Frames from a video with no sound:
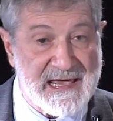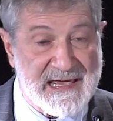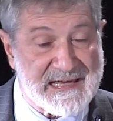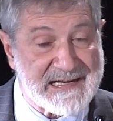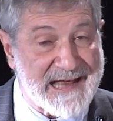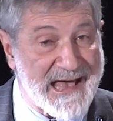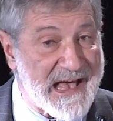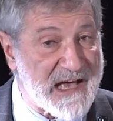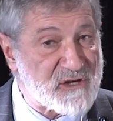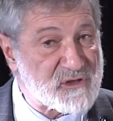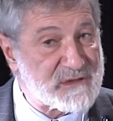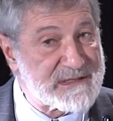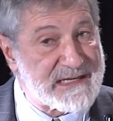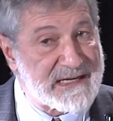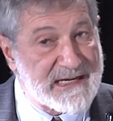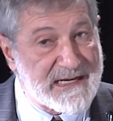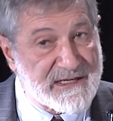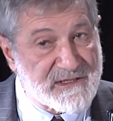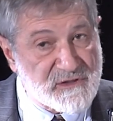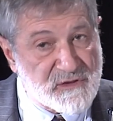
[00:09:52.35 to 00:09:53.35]
It actually
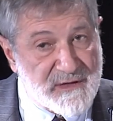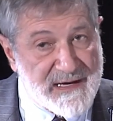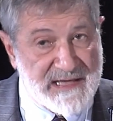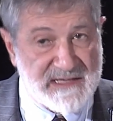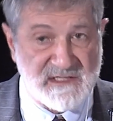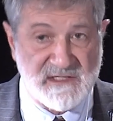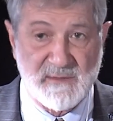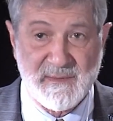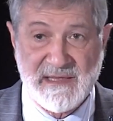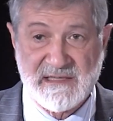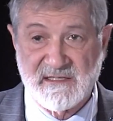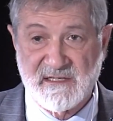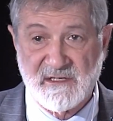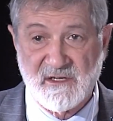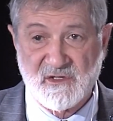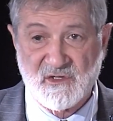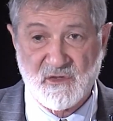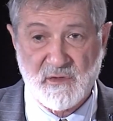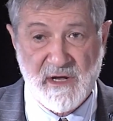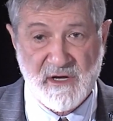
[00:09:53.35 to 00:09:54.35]
underestimates the
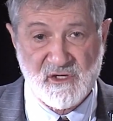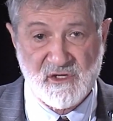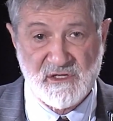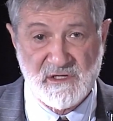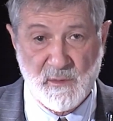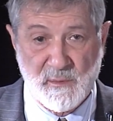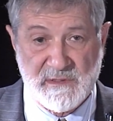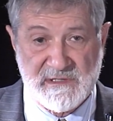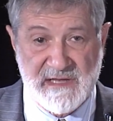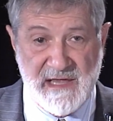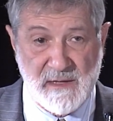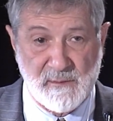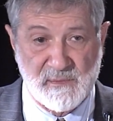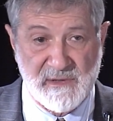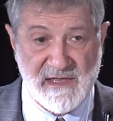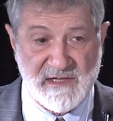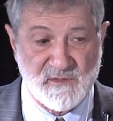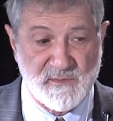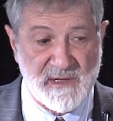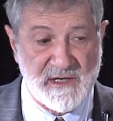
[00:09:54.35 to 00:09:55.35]
destruction that would take
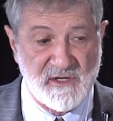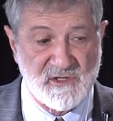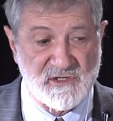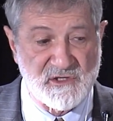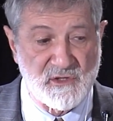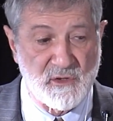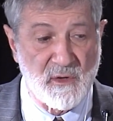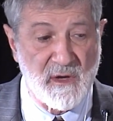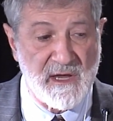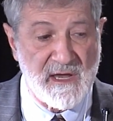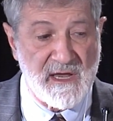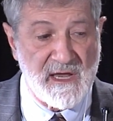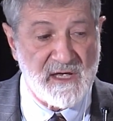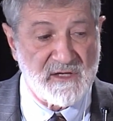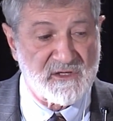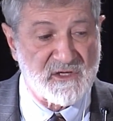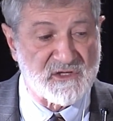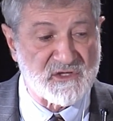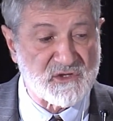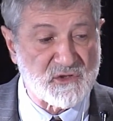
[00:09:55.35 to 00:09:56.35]
place because you
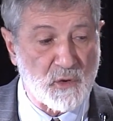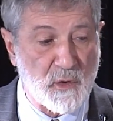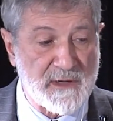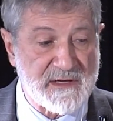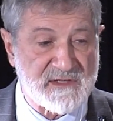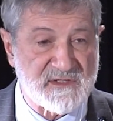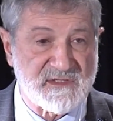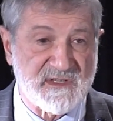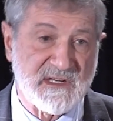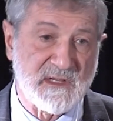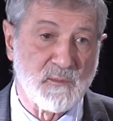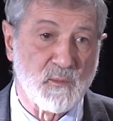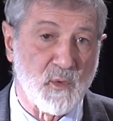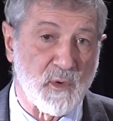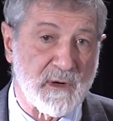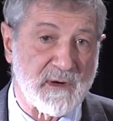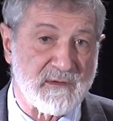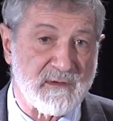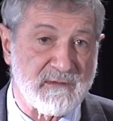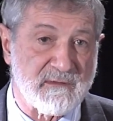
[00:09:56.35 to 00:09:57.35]
destroy a city
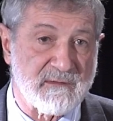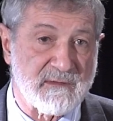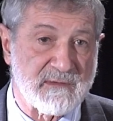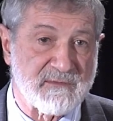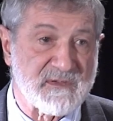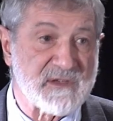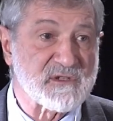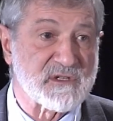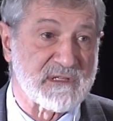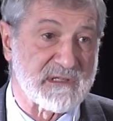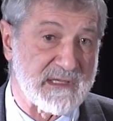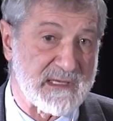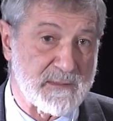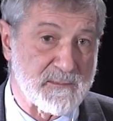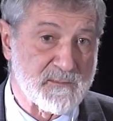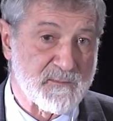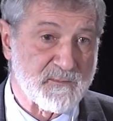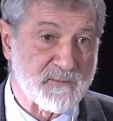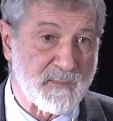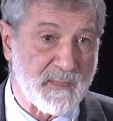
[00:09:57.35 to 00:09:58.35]
more efficiently
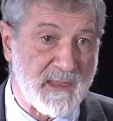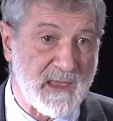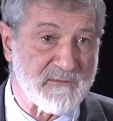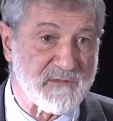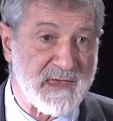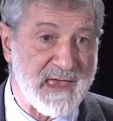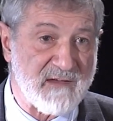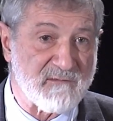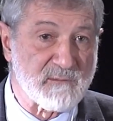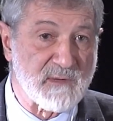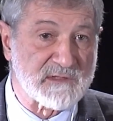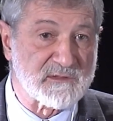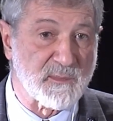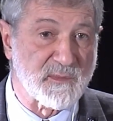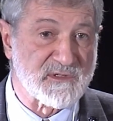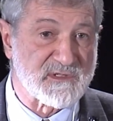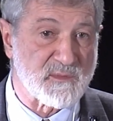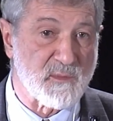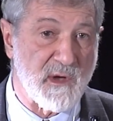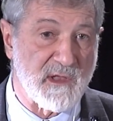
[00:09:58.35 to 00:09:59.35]
if you have multiple
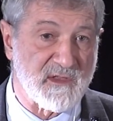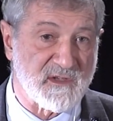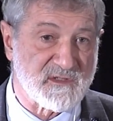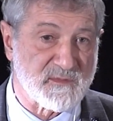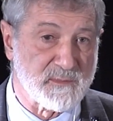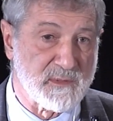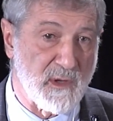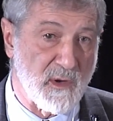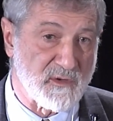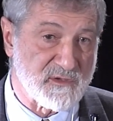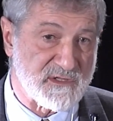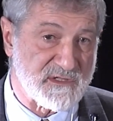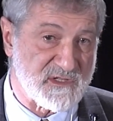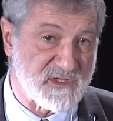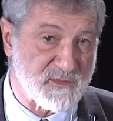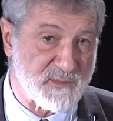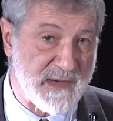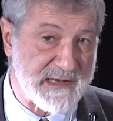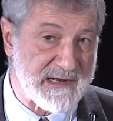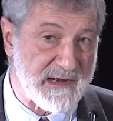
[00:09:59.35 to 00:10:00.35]
small explosions
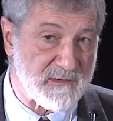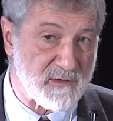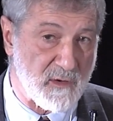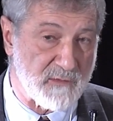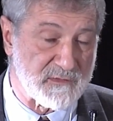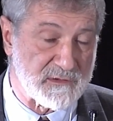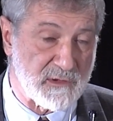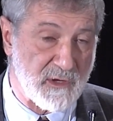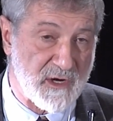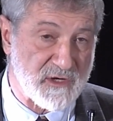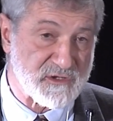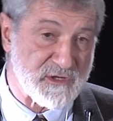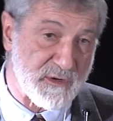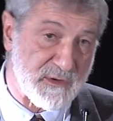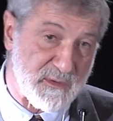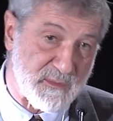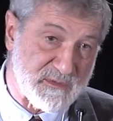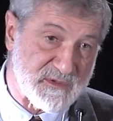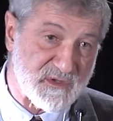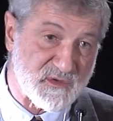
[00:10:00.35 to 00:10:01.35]
spread out over a large
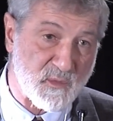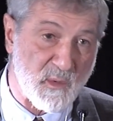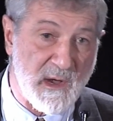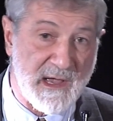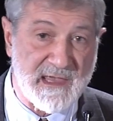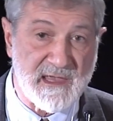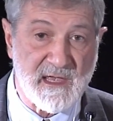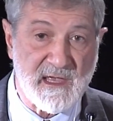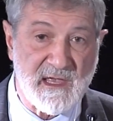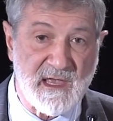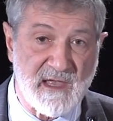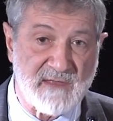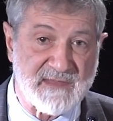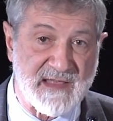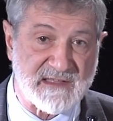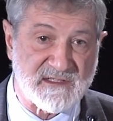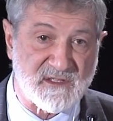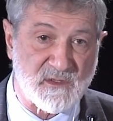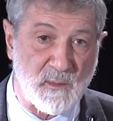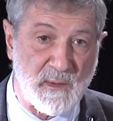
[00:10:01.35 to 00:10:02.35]
area, which is why
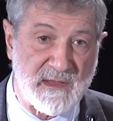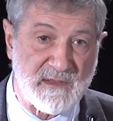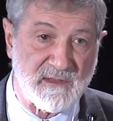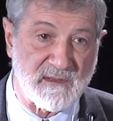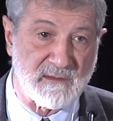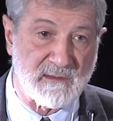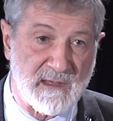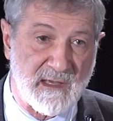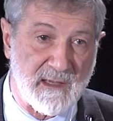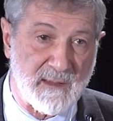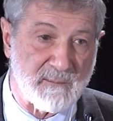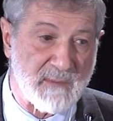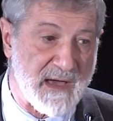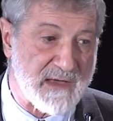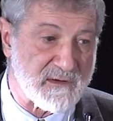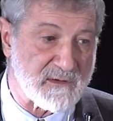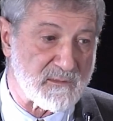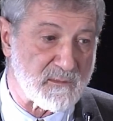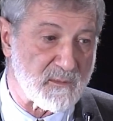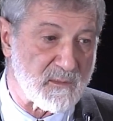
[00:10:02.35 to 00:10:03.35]
that's the way uh,
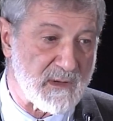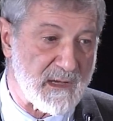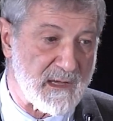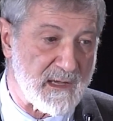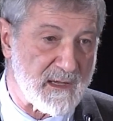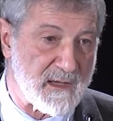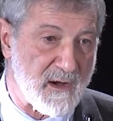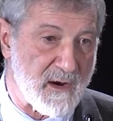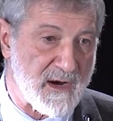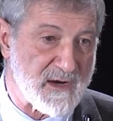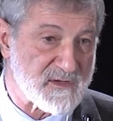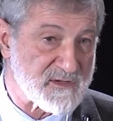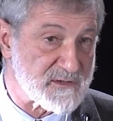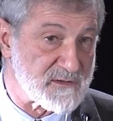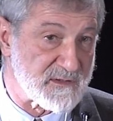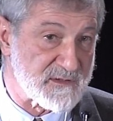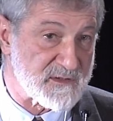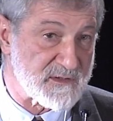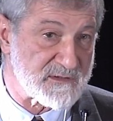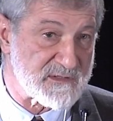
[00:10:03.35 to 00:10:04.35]
modern uh,
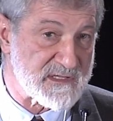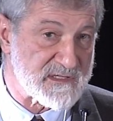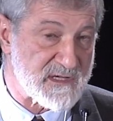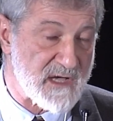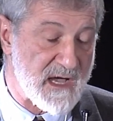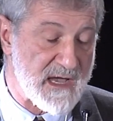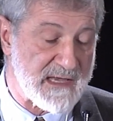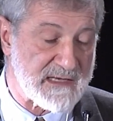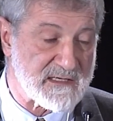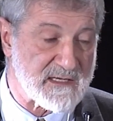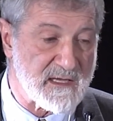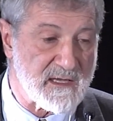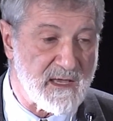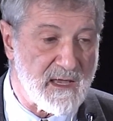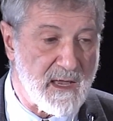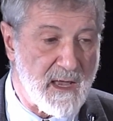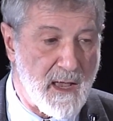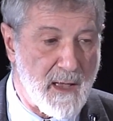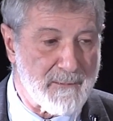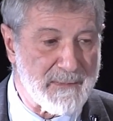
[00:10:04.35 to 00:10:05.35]
arsenals are designed.
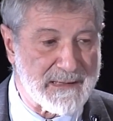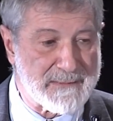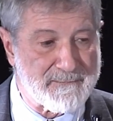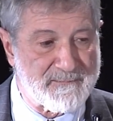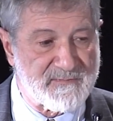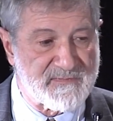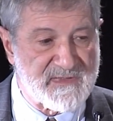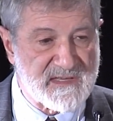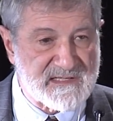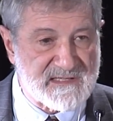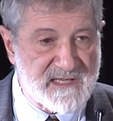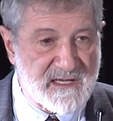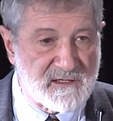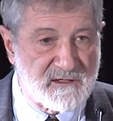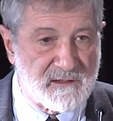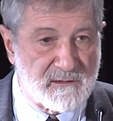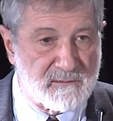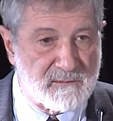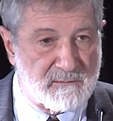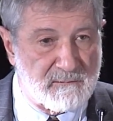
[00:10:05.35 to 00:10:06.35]
But the
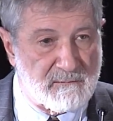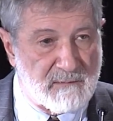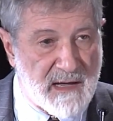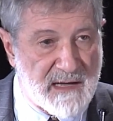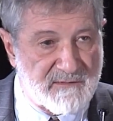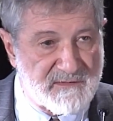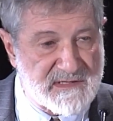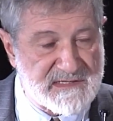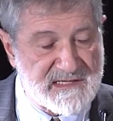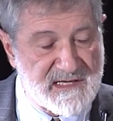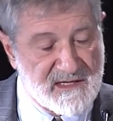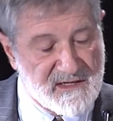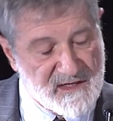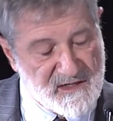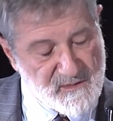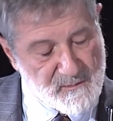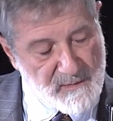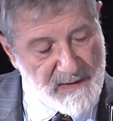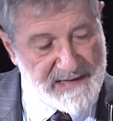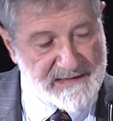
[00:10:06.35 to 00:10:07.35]
single mo the sing
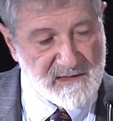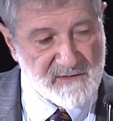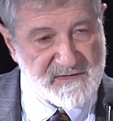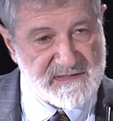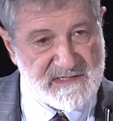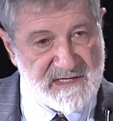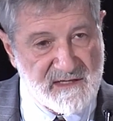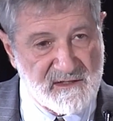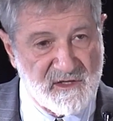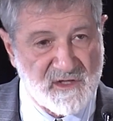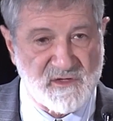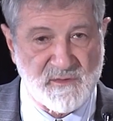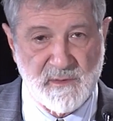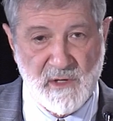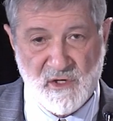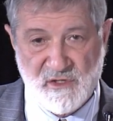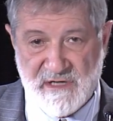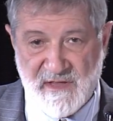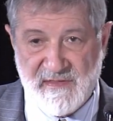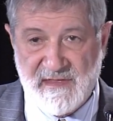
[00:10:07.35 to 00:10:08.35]
model of a single
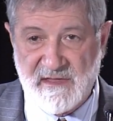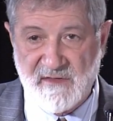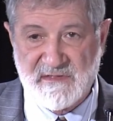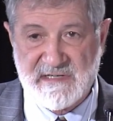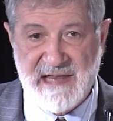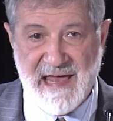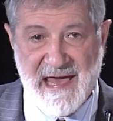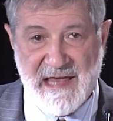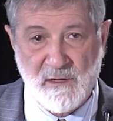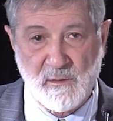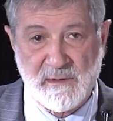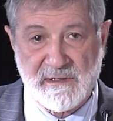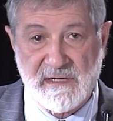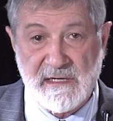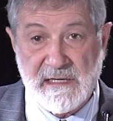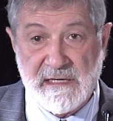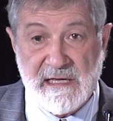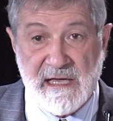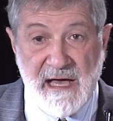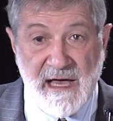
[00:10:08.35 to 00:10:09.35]
explosion, I think, gives an adequate
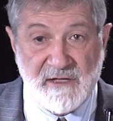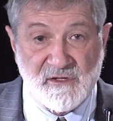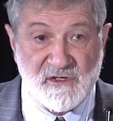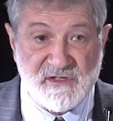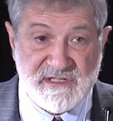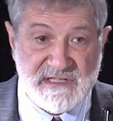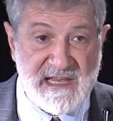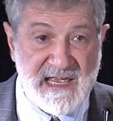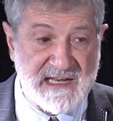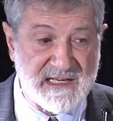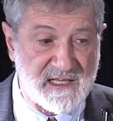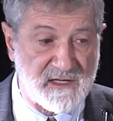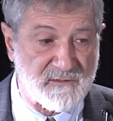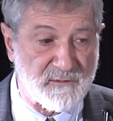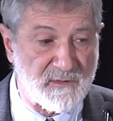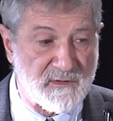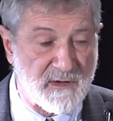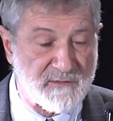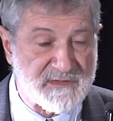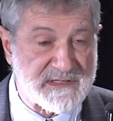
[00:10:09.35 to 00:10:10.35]
understanding of,
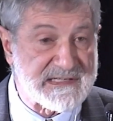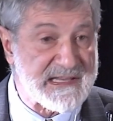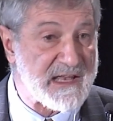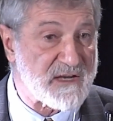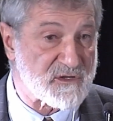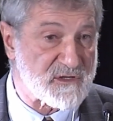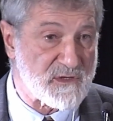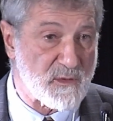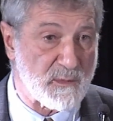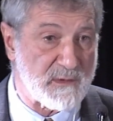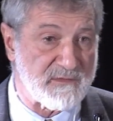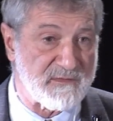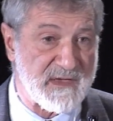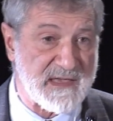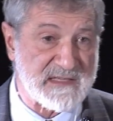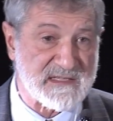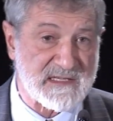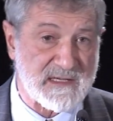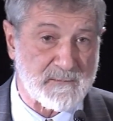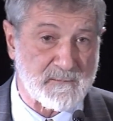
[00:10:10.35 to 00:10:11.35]
of the danger that we're
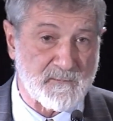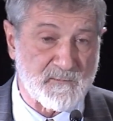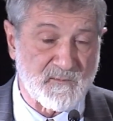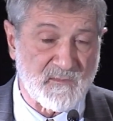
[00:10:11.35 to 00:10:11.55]
facing.